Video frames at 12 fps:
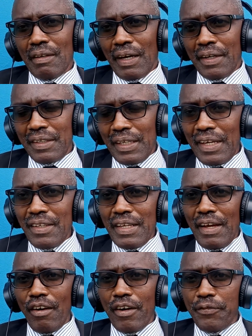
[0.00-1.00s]
At the end
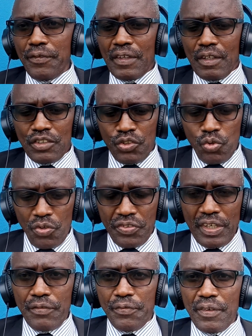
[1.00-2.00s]
thereof,
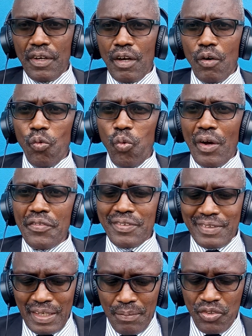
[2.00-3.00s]
Joseph was
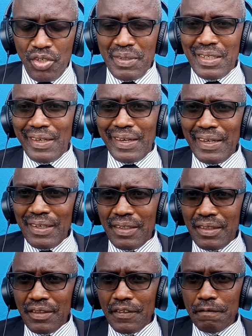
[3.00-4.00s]
deemed to be
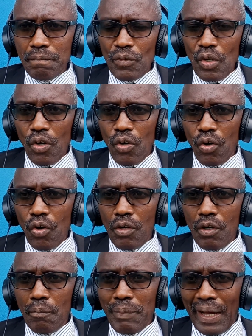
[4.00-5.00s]
killed
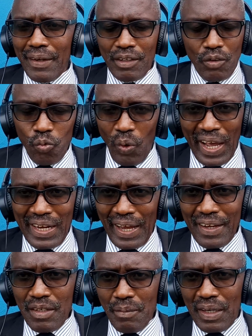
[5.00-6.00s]
by wild
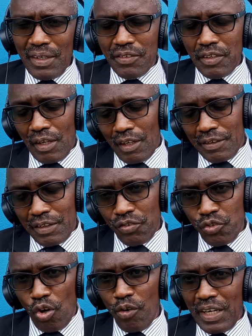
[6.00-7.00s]
animals, the
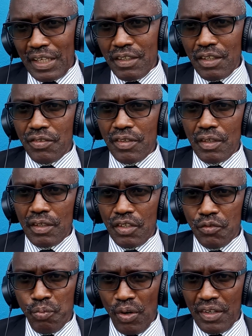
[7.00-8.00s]
story that his,
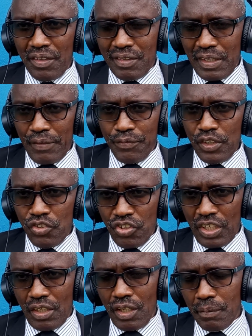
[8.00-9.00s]
his brothers gave to
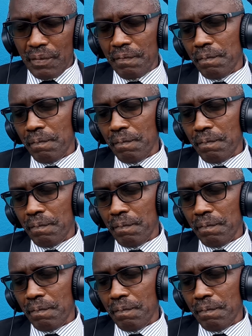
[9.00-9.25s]
Jacob